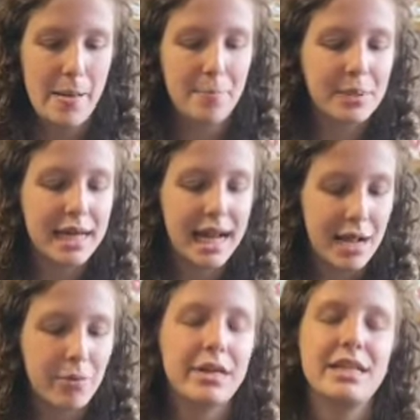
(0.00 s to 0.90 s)
but I
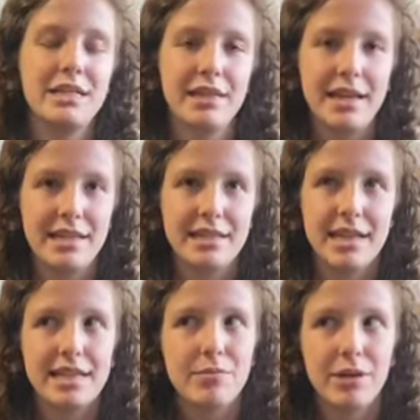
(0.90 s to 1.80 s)
wanted to I
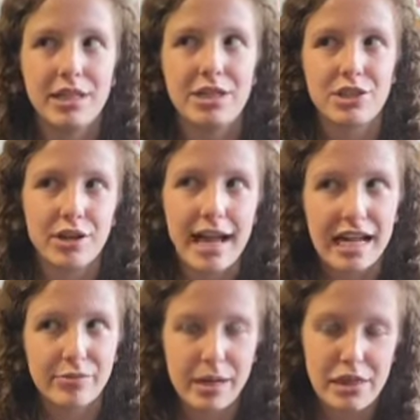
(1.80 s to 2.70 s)
didn't want to start
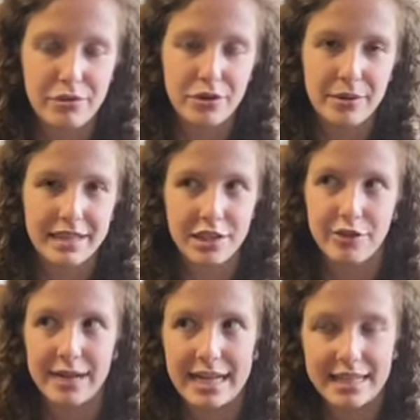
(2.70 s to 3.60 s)
halfway through doing it
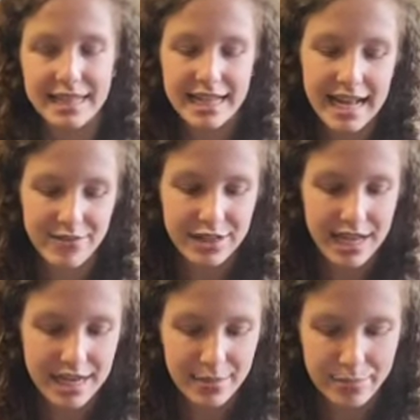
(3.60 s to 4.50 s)
correctly and have it
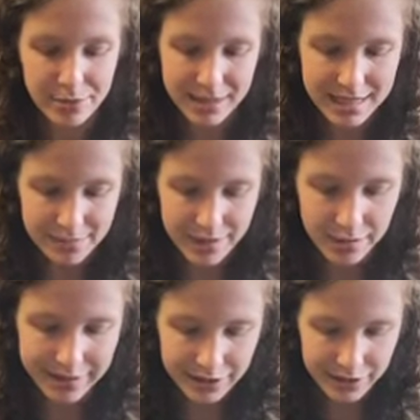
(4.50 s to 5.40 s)
end up doing something
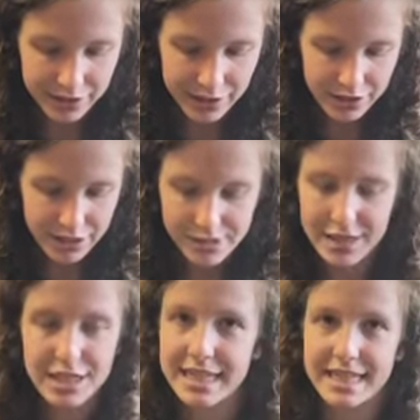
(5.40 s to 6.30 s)
weird. So I
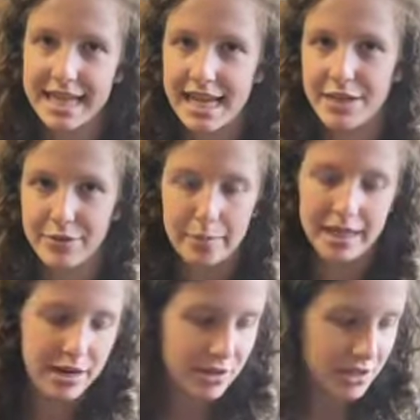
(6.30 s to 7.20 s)
just decided to rip it out and